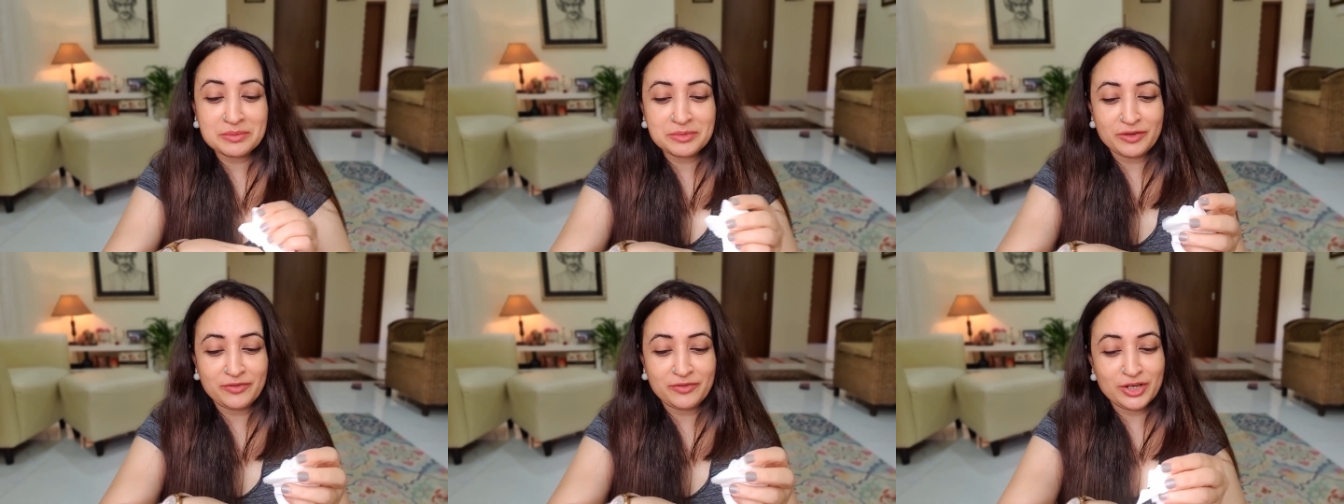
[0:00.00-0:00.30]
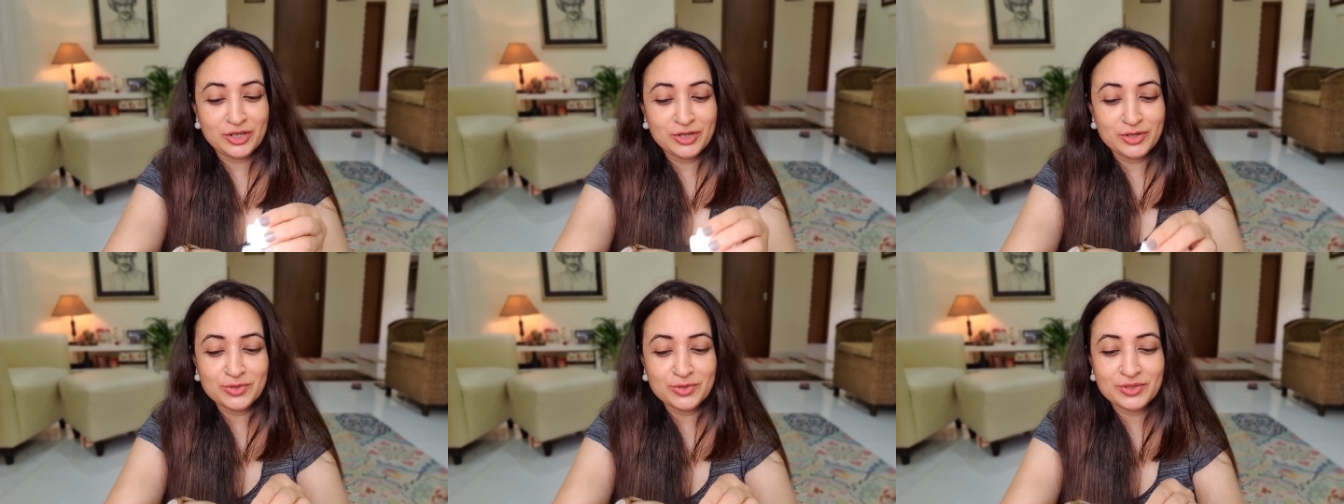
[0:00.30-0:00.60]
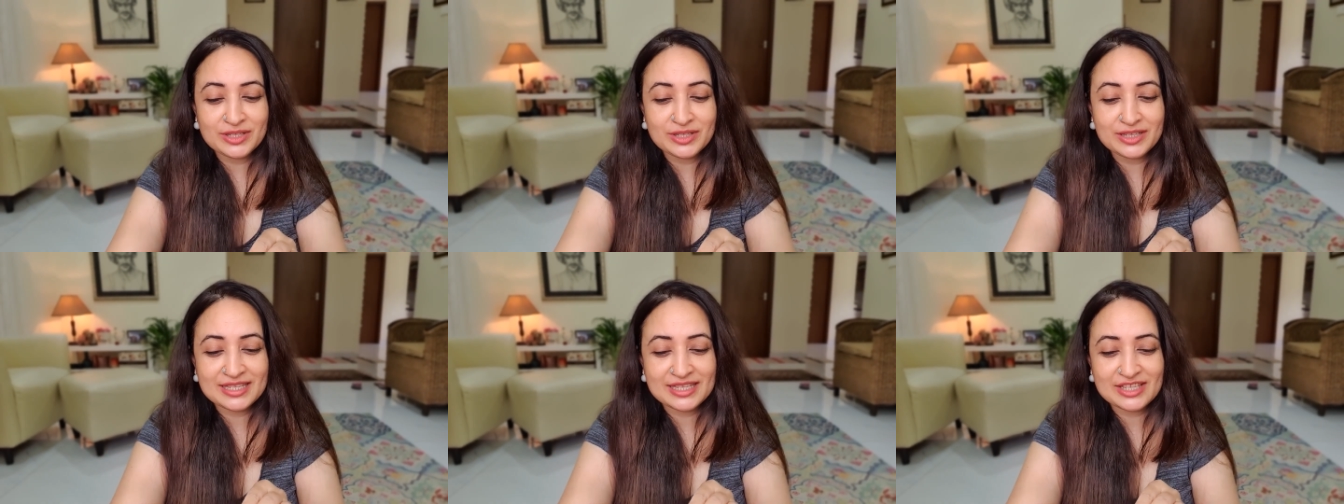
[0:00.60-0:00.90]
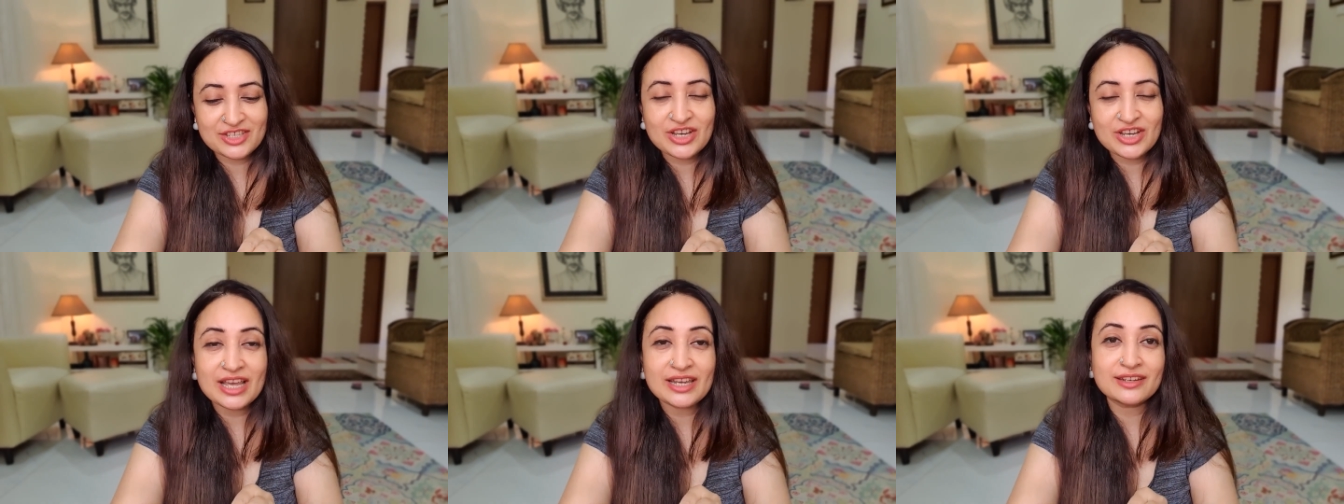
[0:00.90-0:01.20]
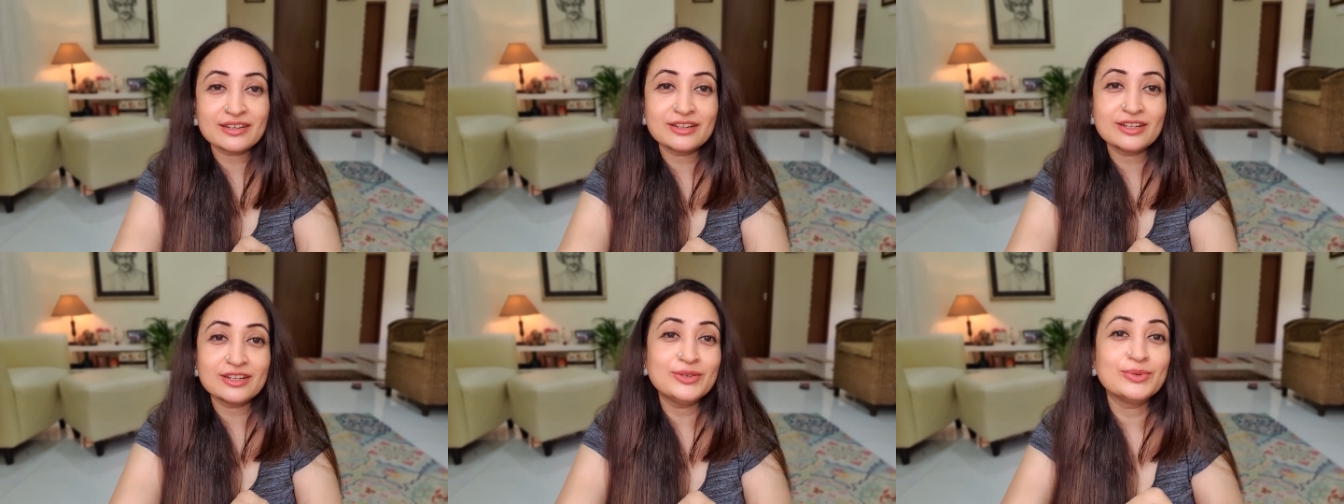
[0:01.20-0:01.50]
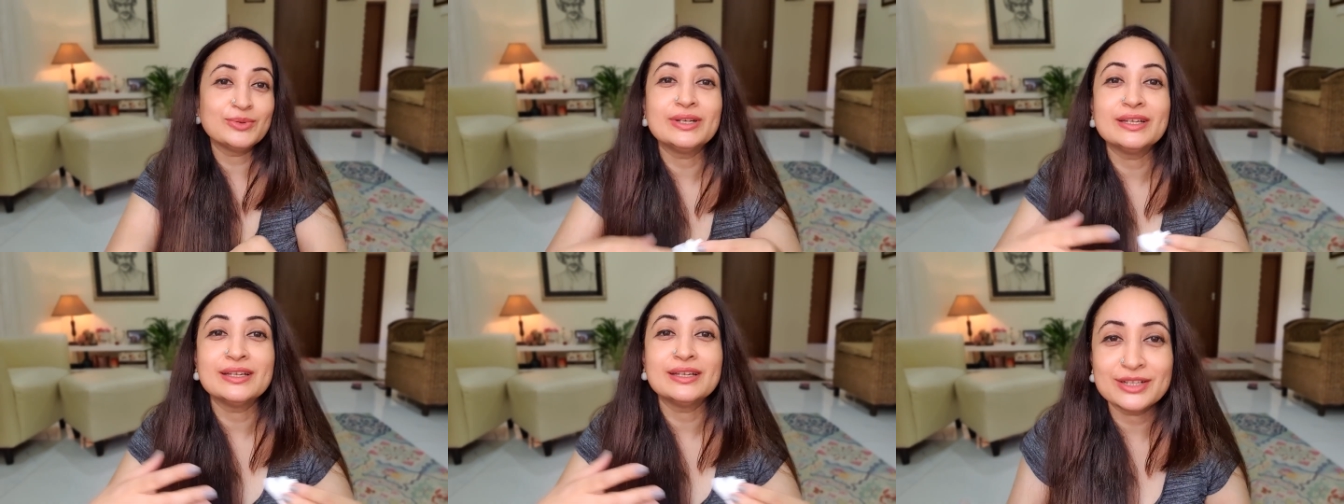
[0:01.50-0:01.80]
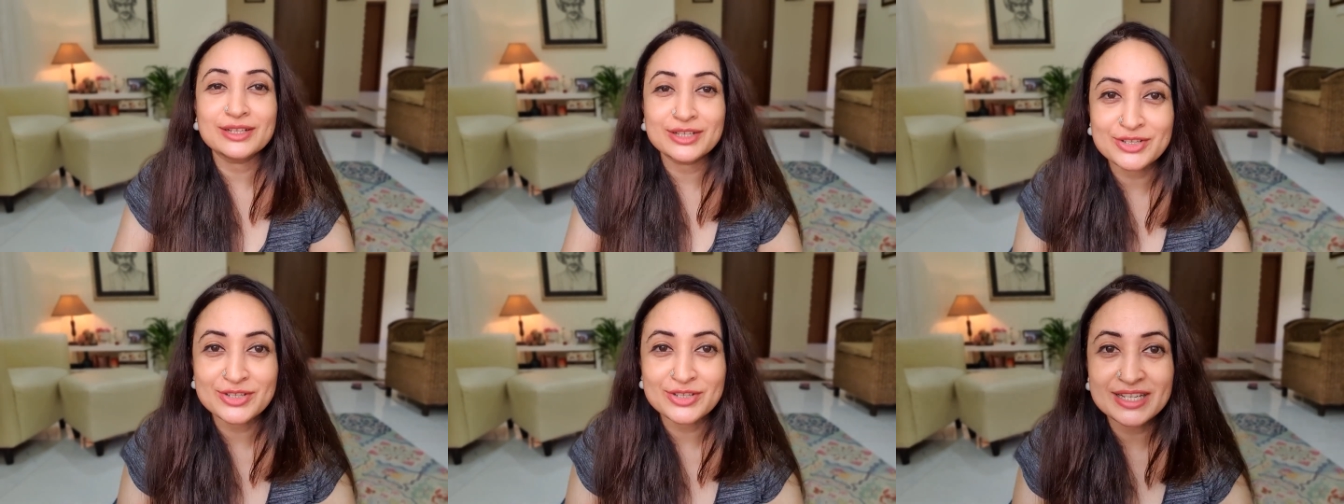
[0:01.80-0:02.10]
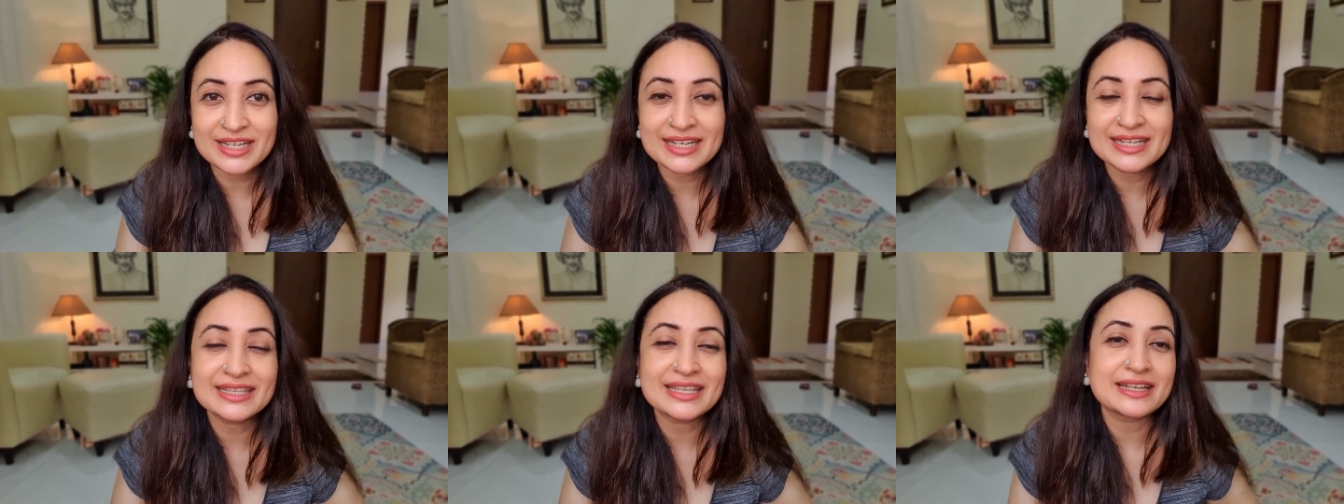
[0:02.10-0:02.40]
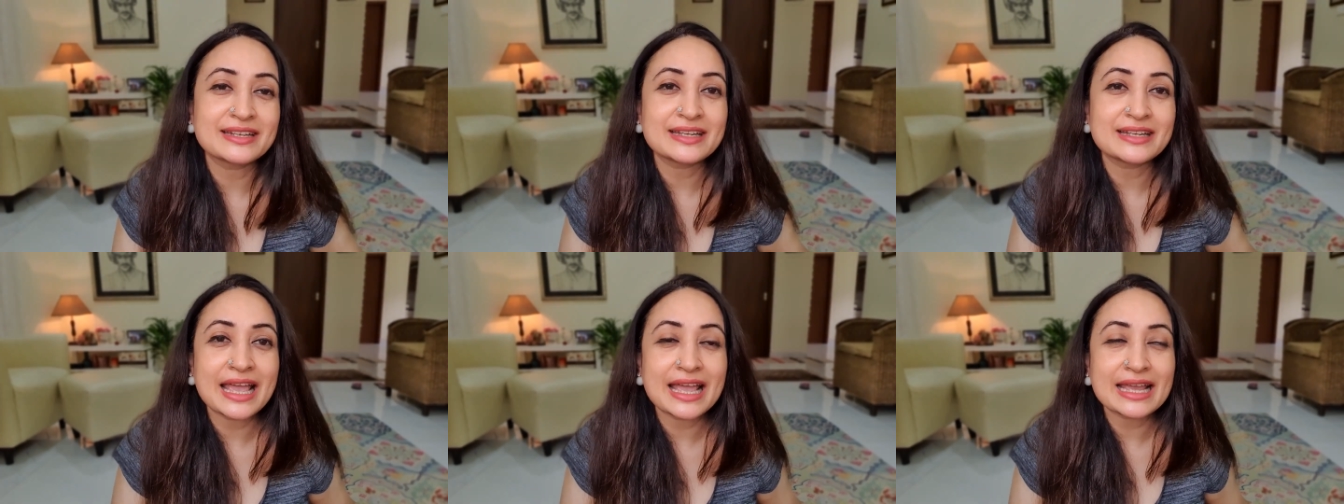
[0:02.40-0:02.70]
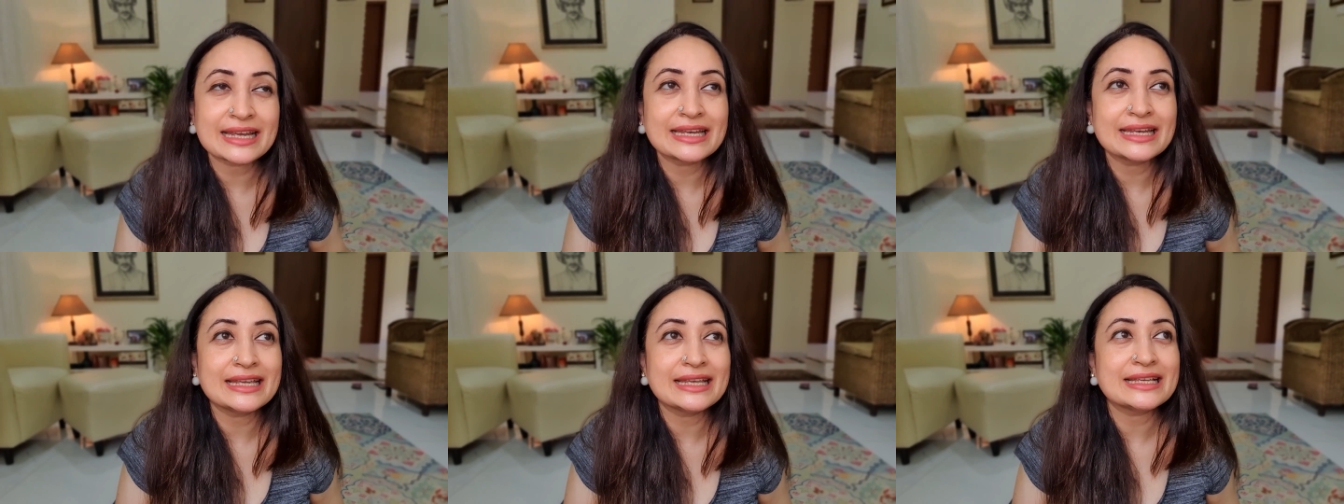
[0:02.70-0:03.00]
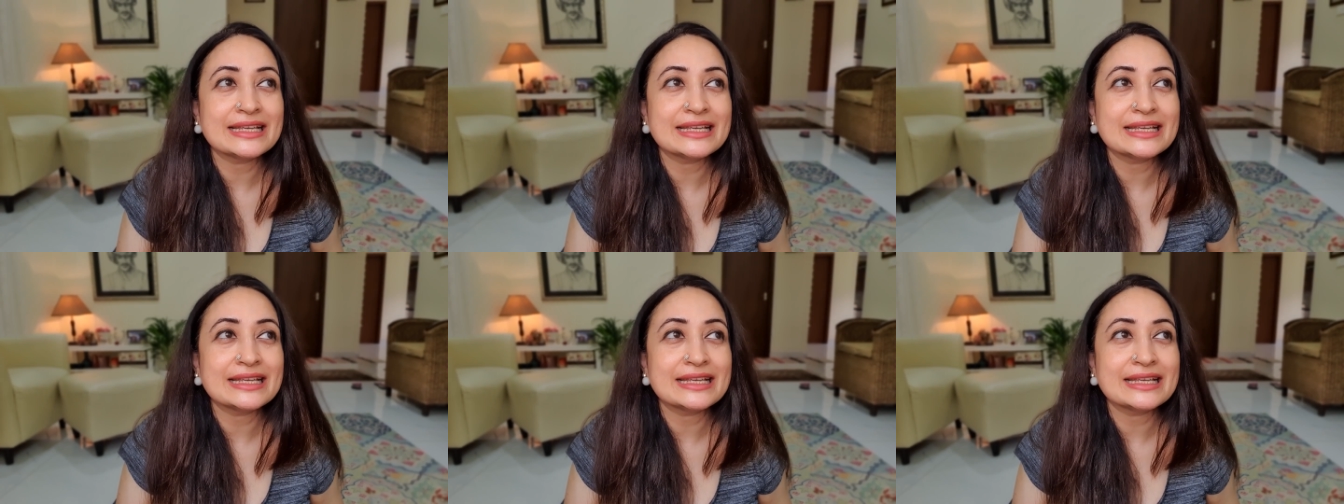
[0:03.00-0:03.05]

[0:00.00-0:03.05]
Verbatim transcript: If you're new to this channel, you'll learn today that acne